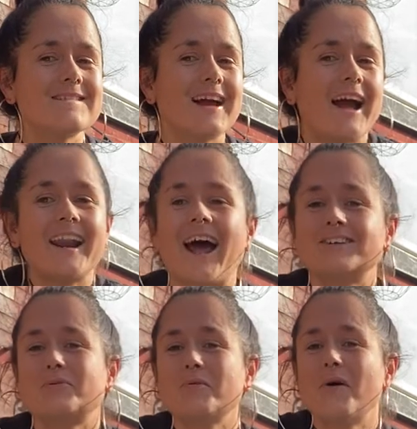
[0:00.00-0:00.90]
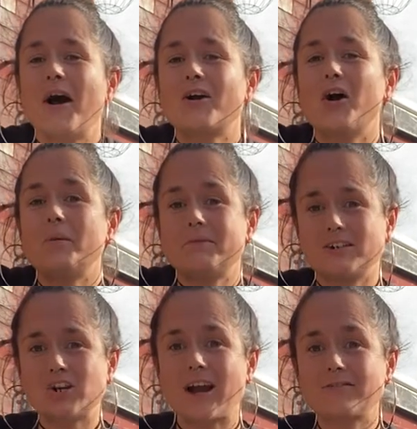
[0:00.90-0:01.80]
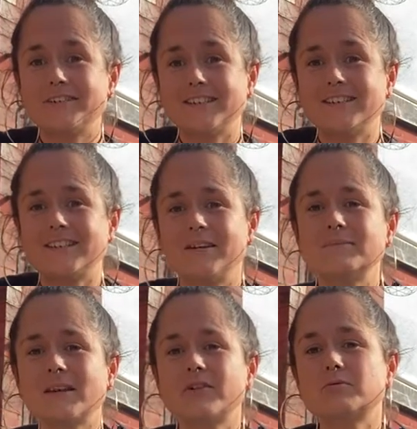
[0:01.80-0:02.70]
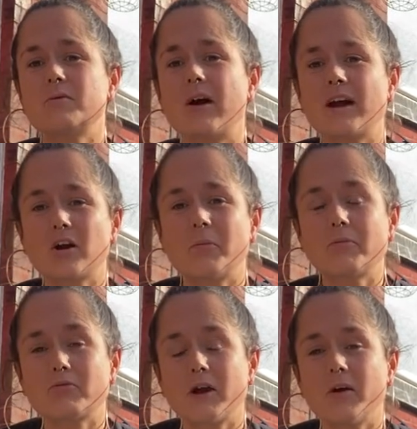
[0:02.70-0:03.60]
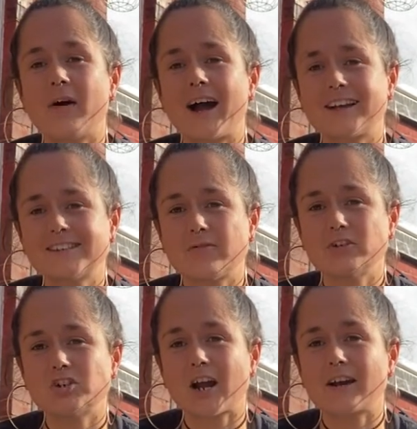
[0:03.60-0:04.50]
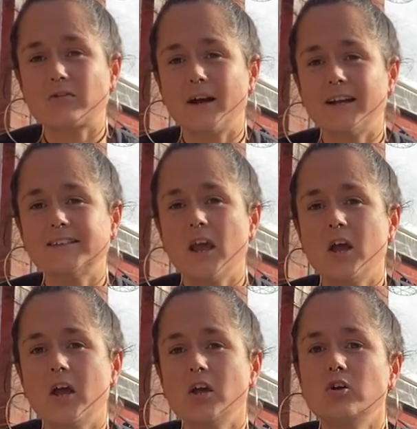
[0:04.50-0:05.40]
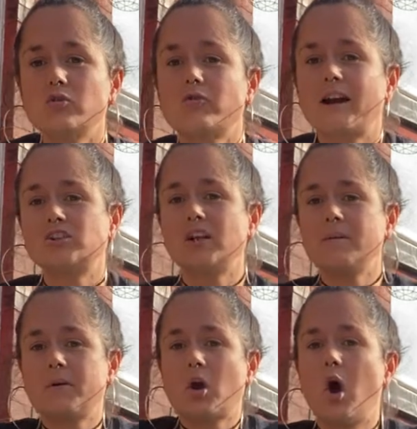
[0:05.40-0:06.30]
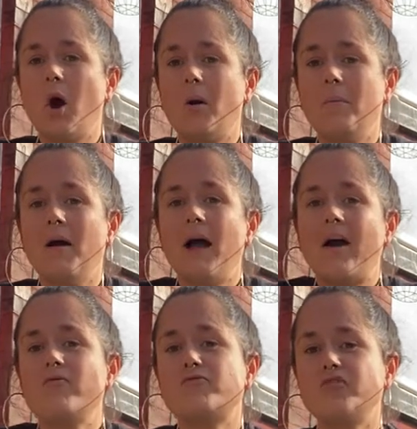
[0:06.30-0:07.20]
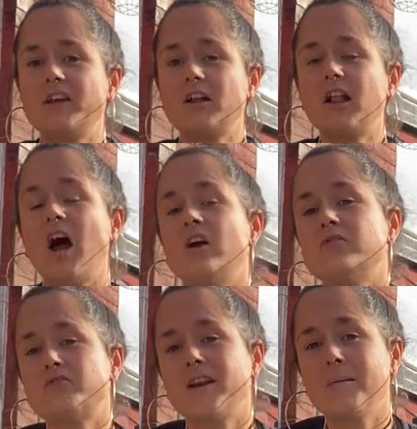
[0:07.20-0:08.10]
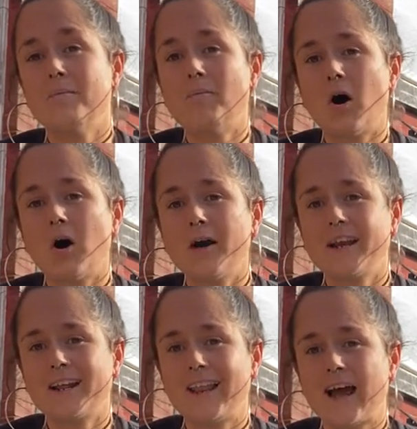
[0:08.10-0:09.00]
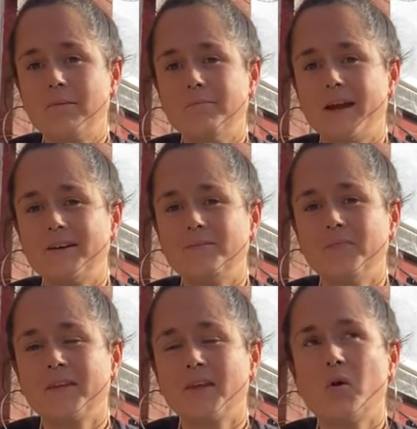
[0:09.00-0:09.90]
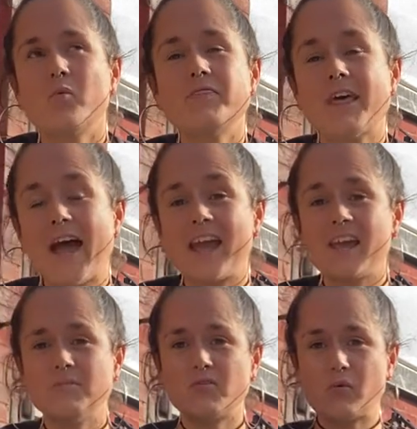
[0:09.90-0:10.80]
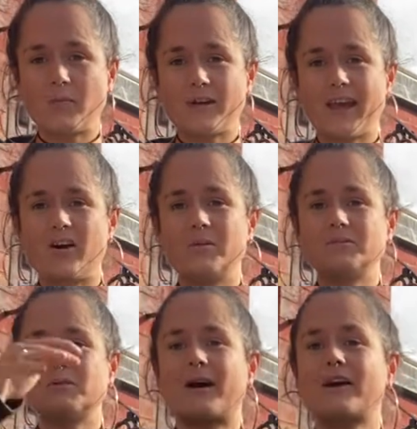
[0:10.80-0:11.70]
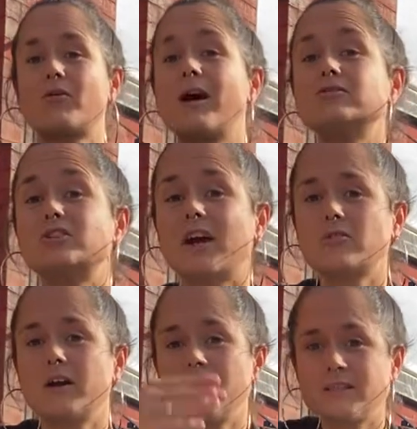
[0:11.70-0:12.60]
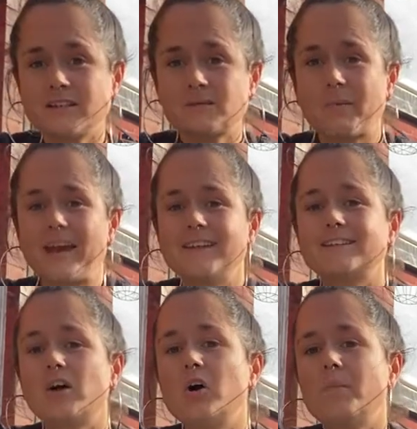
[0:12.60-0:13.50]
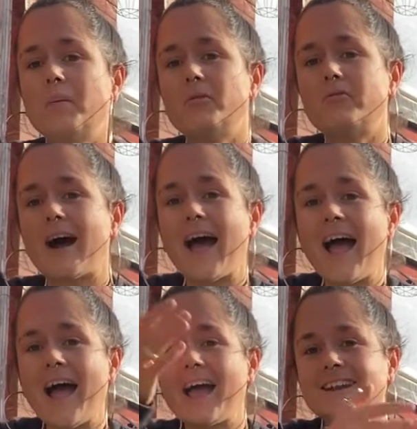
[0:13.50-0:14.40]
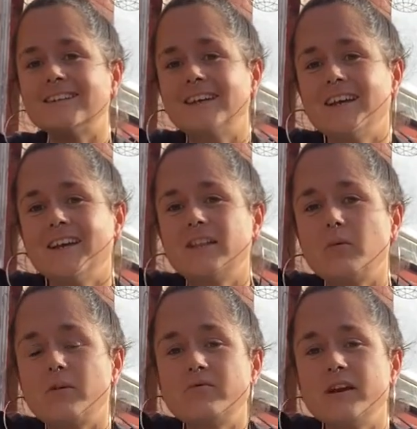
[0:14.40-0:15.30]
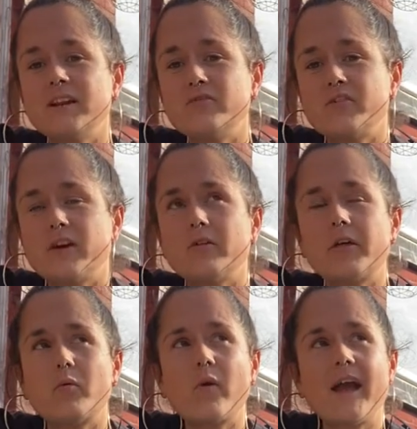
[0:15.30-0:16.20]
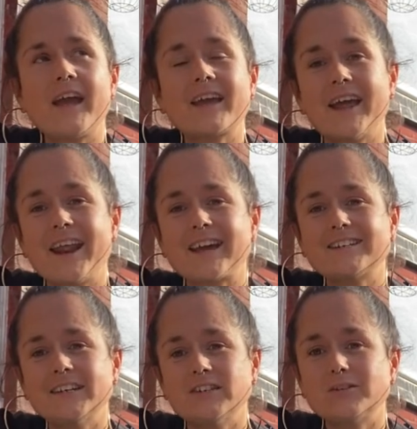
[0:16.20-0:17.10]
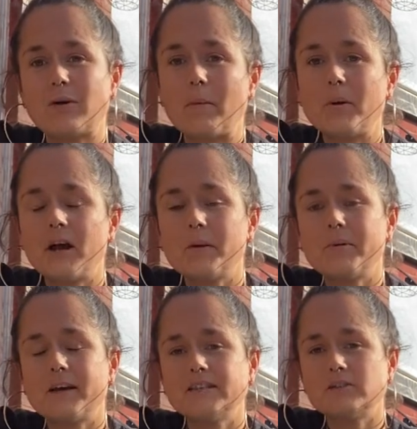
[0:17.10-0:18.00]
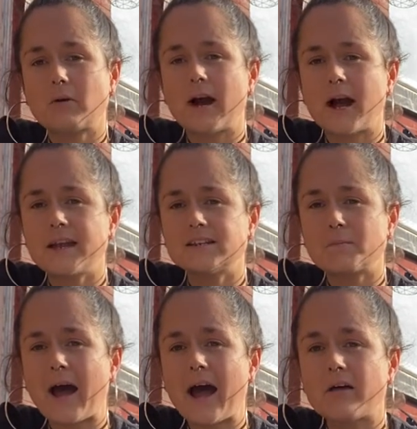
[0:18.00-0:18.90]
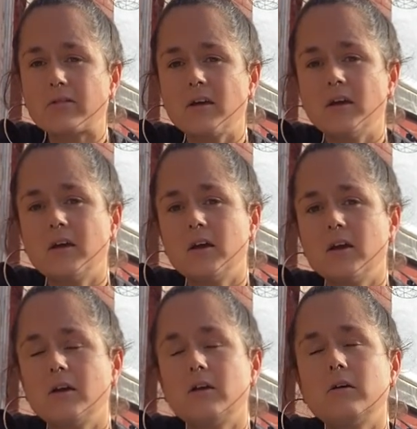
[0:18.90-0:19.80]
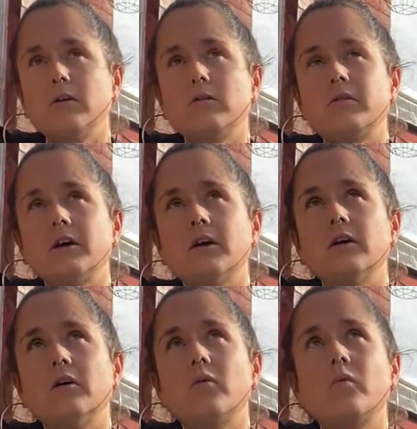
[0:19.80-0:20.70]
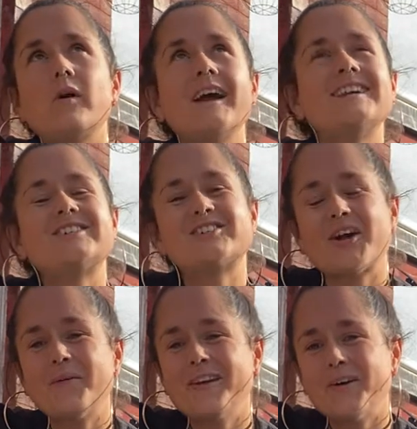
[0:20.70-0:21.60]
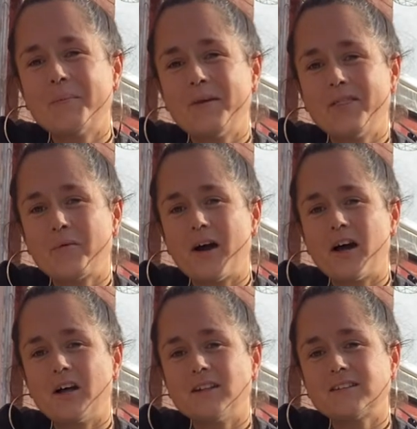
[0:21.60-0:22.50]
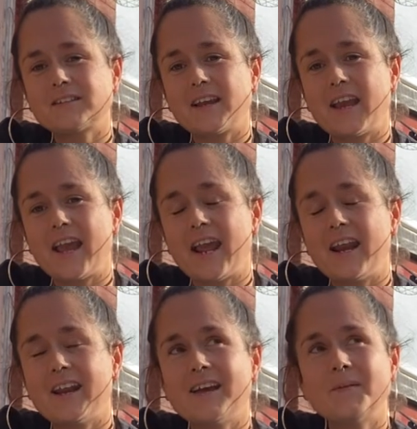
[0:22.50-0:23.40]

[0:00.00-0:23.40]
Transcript: And as we work up the chakra system, so as we work up through our 7 chakras, you'll gradually become and feel hopefully more in alignment, with the aim of when we get up to our crown chakra, the space up above our head, that we really feel that we're connecting to our purpose, to our highest path, that we're showing up in the world in,